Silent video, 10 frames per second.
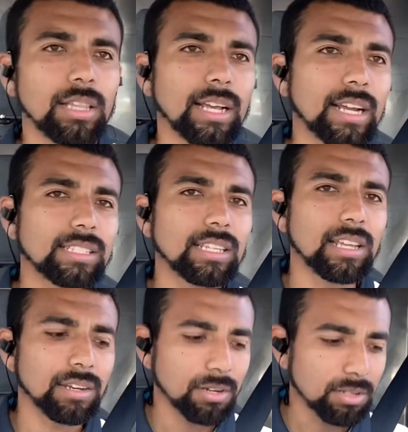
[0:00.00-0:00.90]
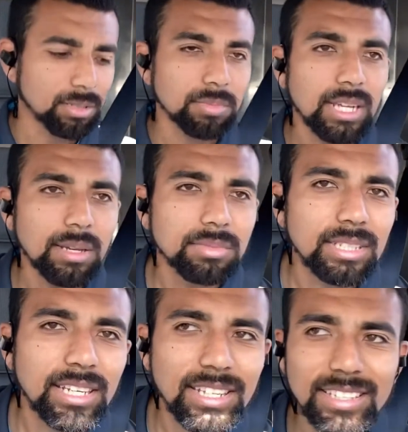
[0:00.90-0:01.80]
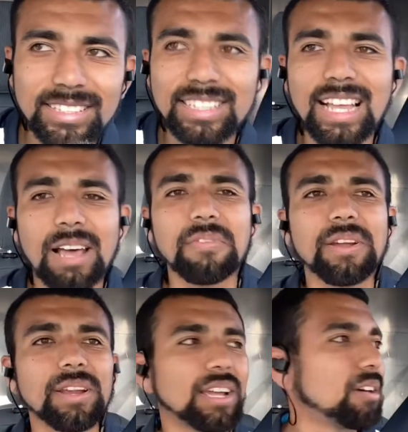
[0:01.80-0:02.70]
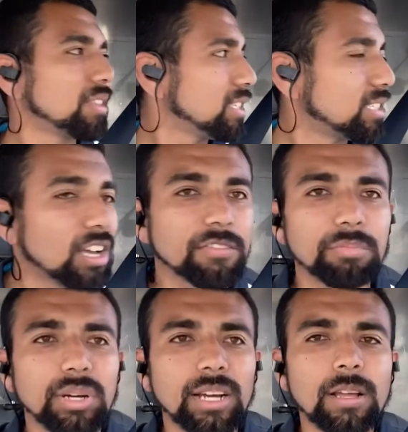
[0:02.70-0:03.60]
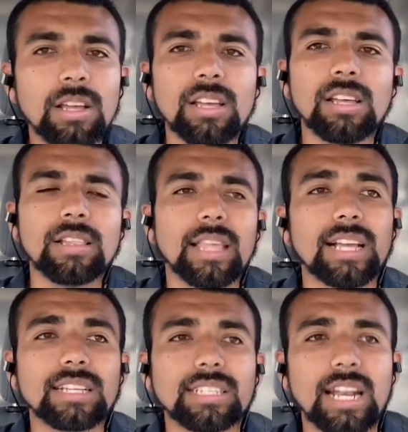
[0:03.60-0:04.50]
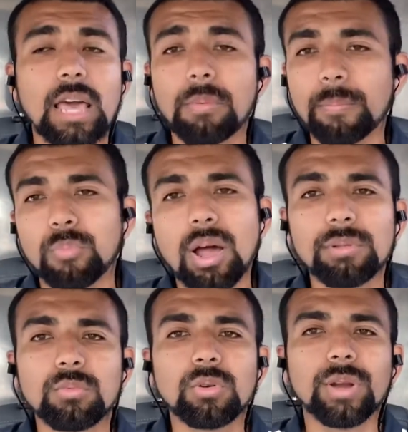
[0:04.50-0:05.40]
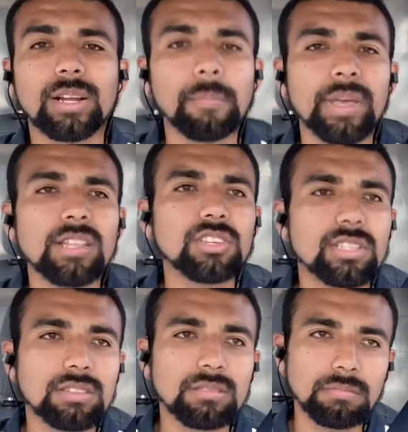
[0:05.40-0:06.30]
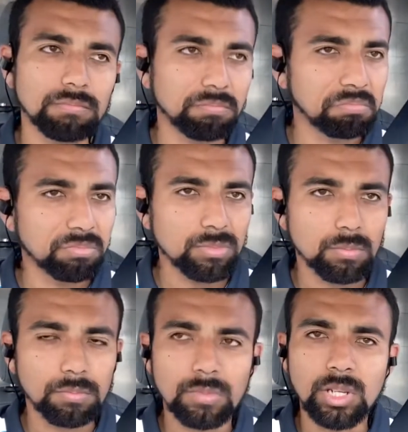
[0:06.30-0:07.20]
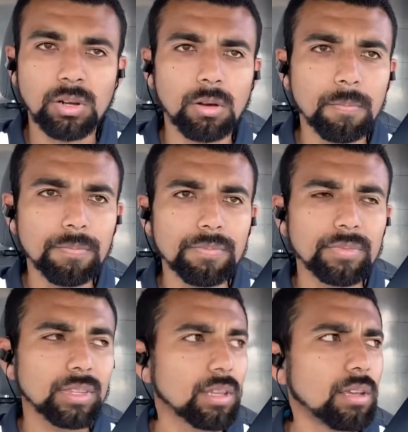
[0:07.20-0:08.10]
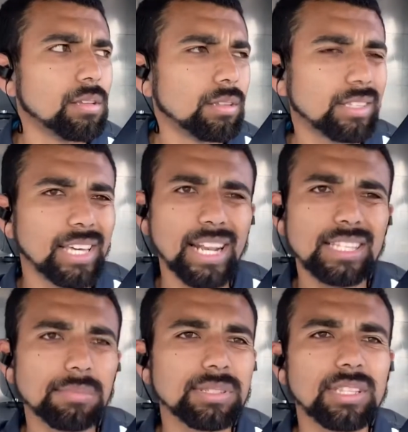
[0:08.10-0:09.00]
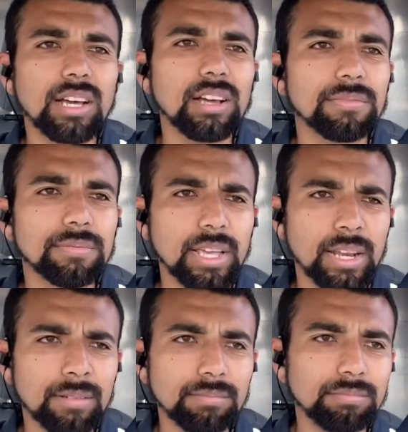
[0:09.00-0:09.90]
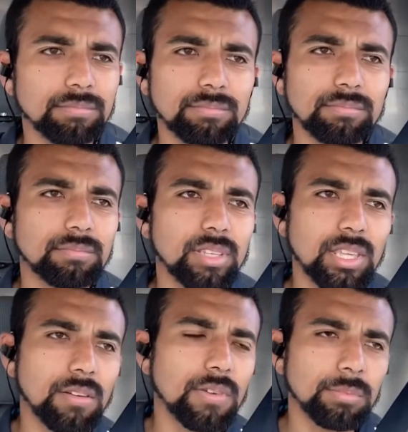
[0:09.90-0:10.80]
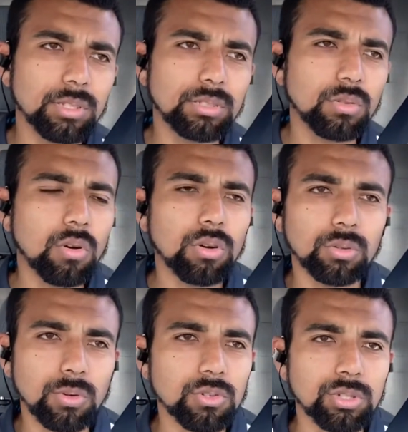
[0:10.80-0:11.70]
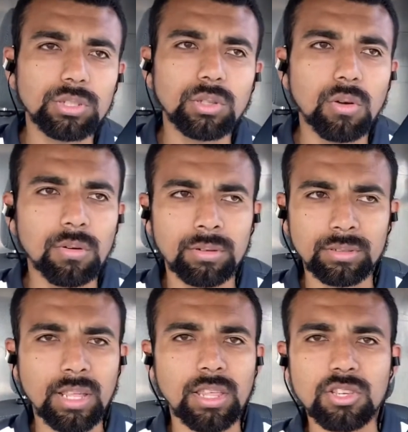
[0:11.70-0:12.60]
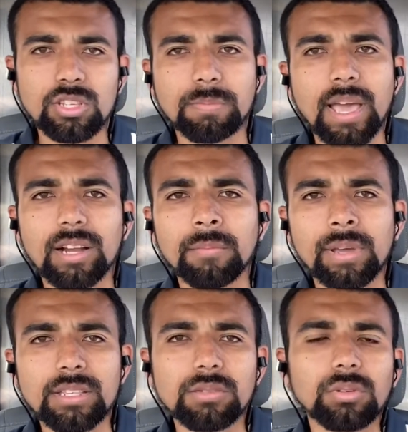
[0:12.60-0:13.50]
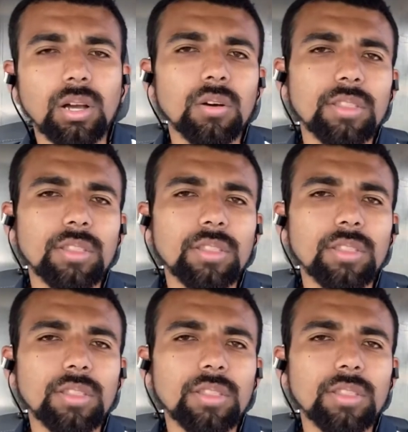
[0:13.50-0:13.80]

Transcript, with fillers: I said, you know, sometimes not very healthy stuff, but like I said, I probably would recommend just, you know, getting some stuff and either from the store, grocery store, and then just pack them as you go.